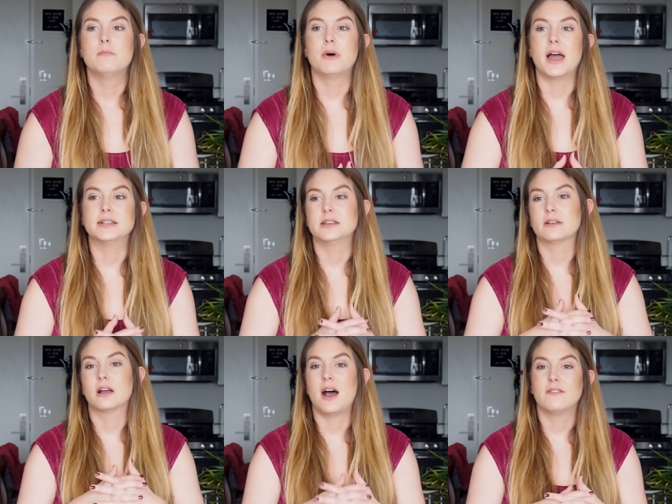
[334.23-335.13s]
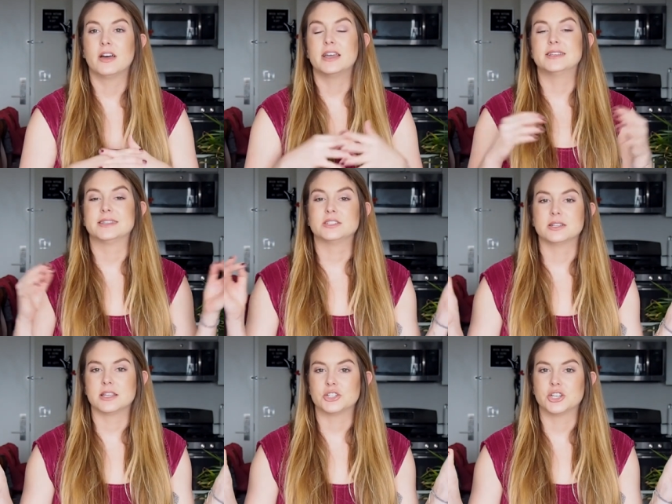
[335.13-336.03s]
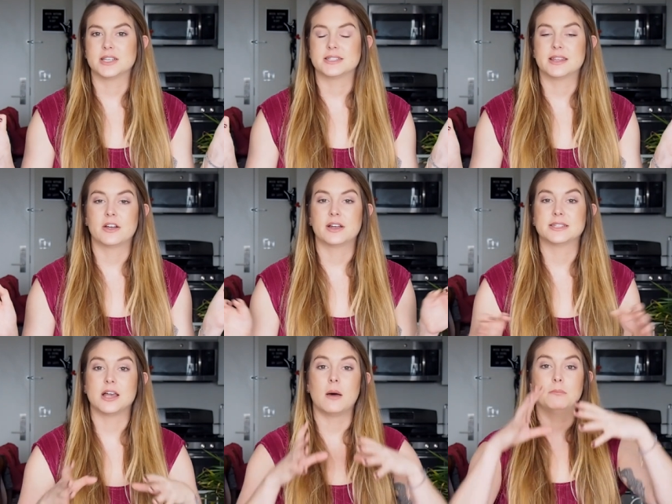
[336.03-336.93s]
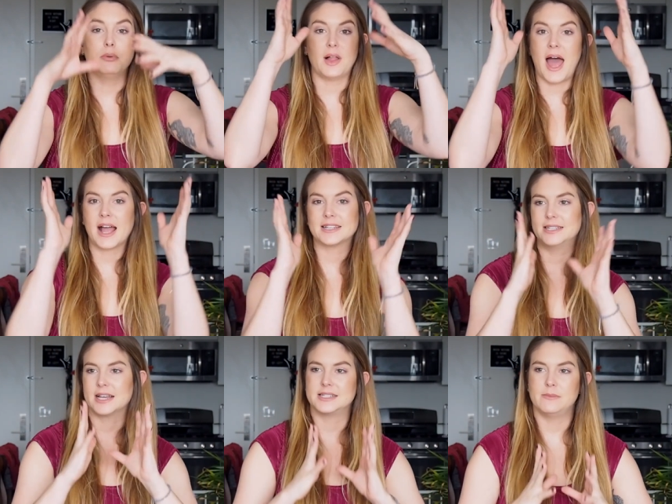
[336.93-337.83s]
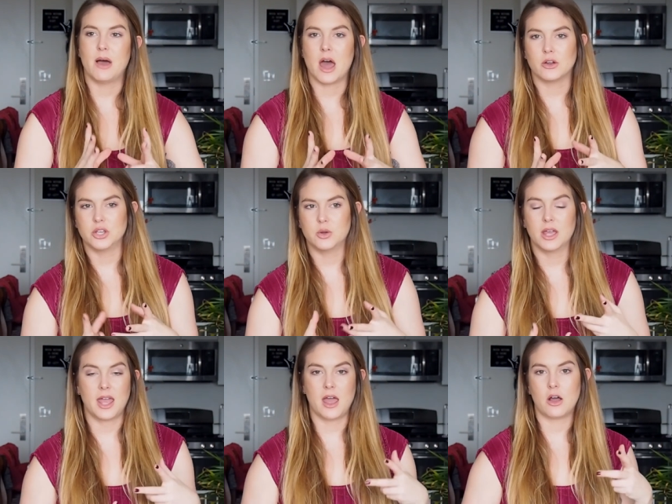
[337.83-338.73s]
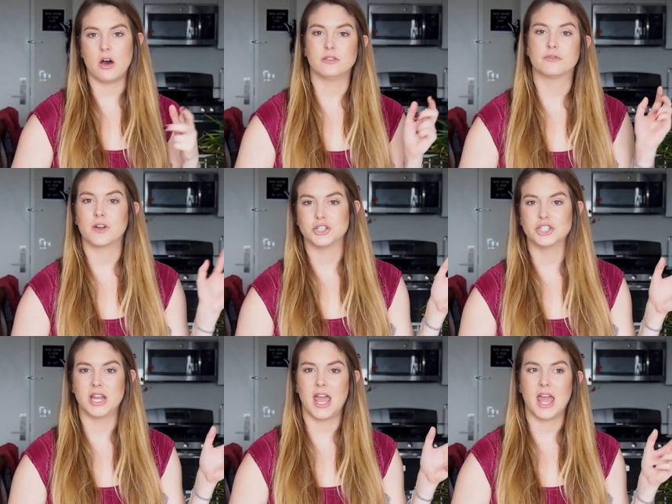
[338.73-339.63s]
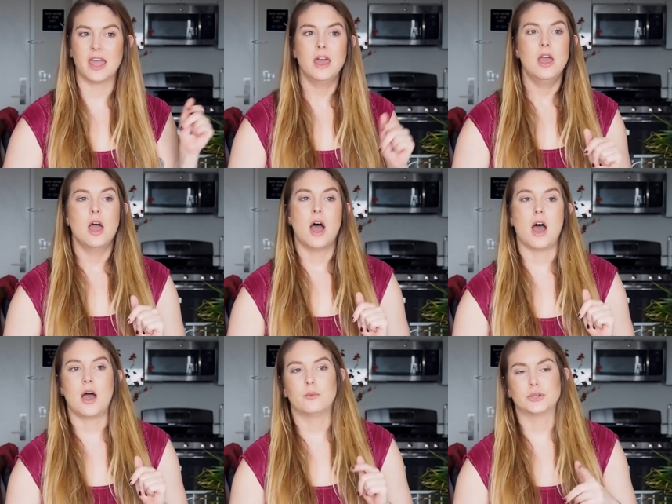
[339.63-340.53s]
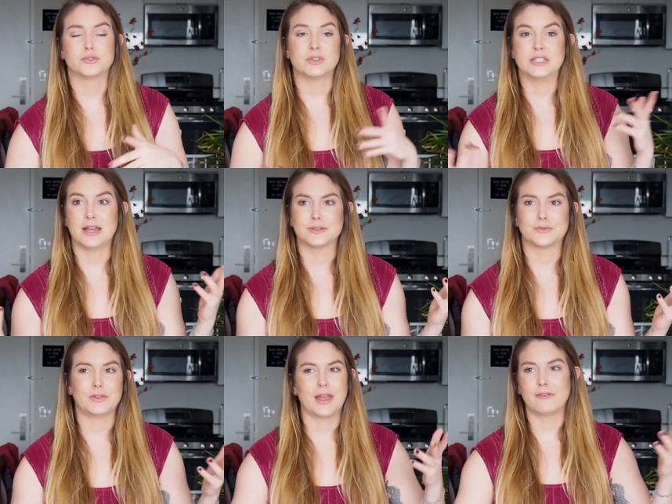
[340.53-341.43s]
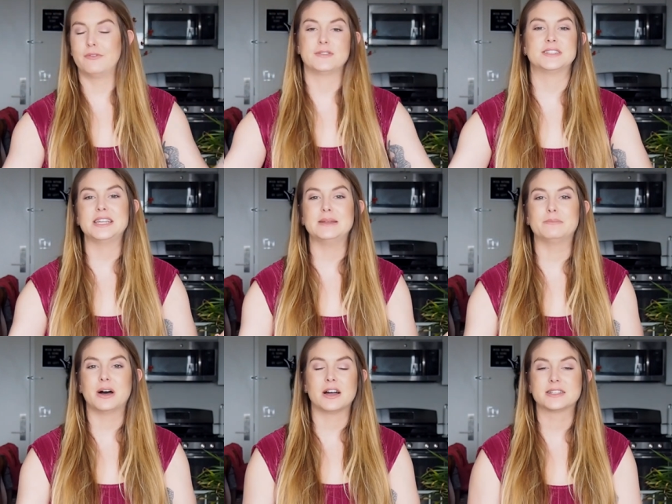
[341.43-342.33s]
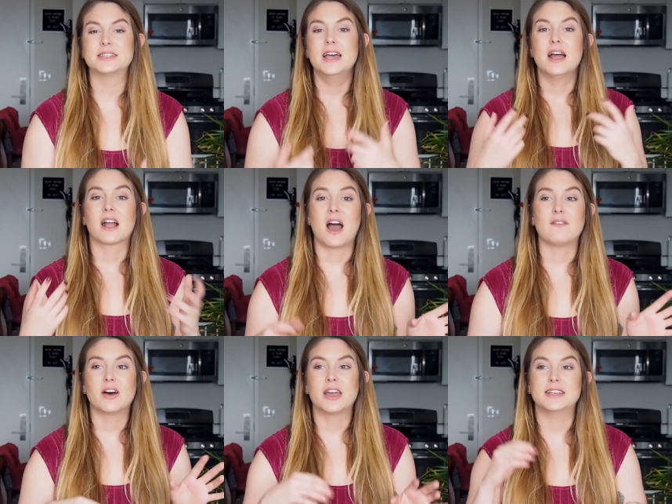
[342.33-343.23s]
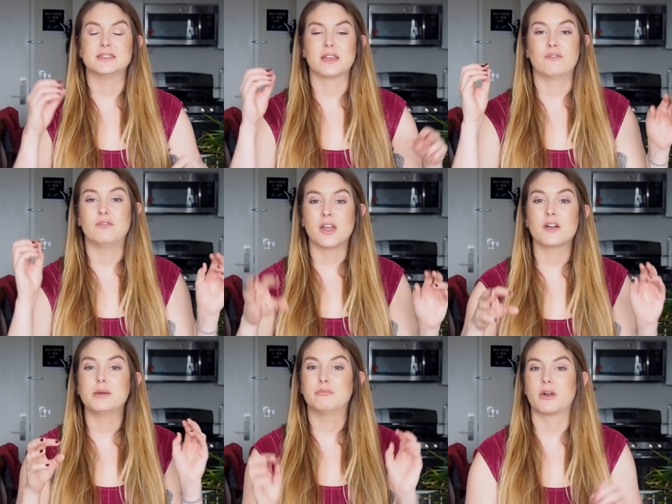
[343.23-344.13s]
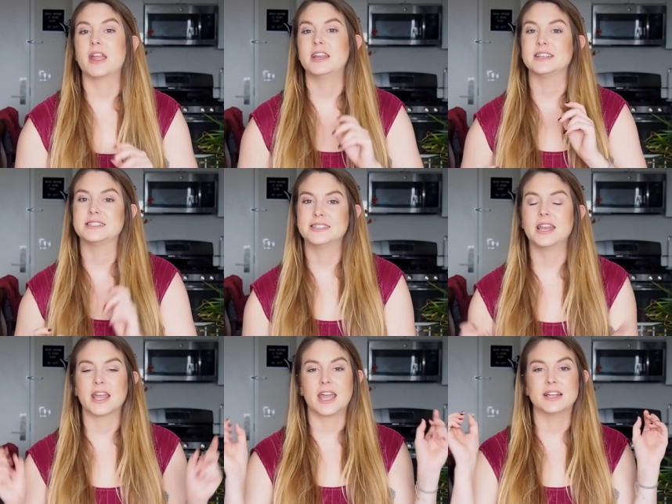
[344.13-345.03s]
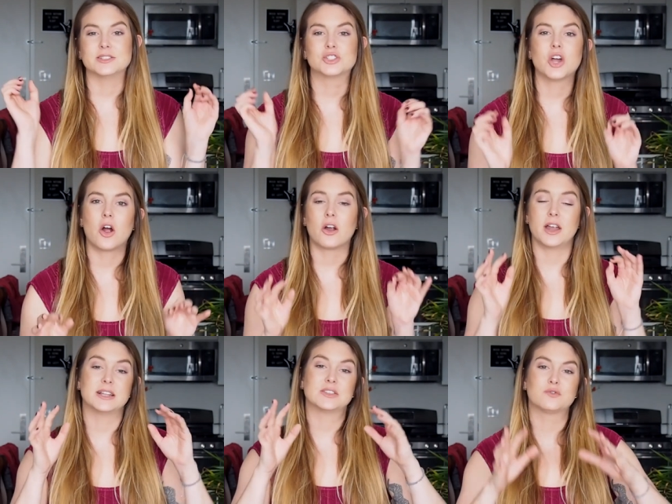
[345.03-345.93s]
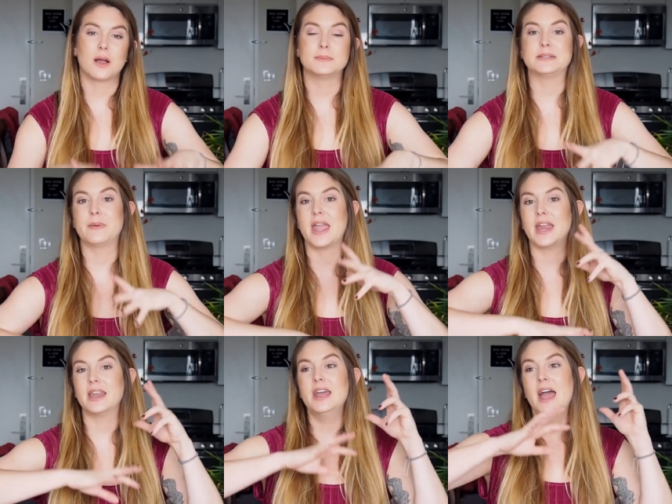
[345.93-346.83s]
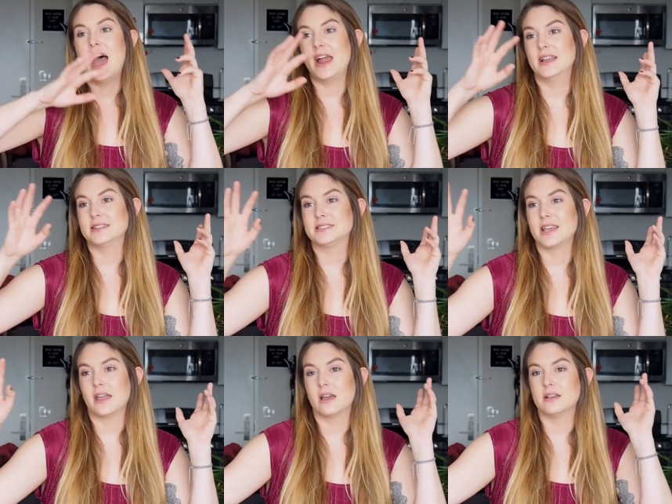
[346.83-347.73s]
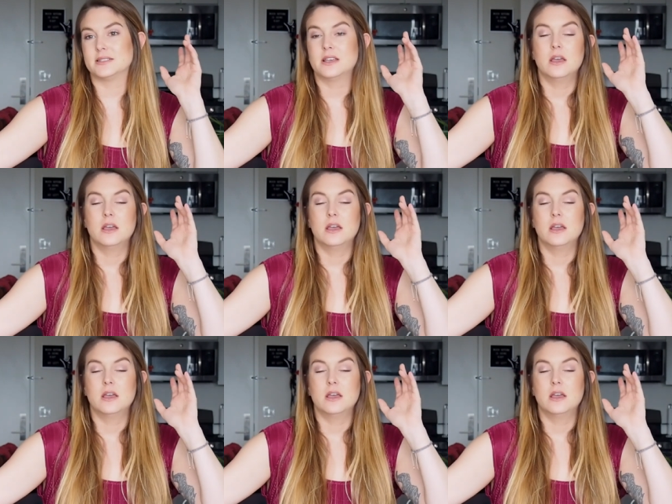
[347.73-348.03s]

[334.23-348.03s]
but cava is delicious. There is a black sexy bottle you can get called Freixenet, uh, which retails for like 15 bucks. Cava is like very bright and acidic and tart, and it's from Spain, and it's like a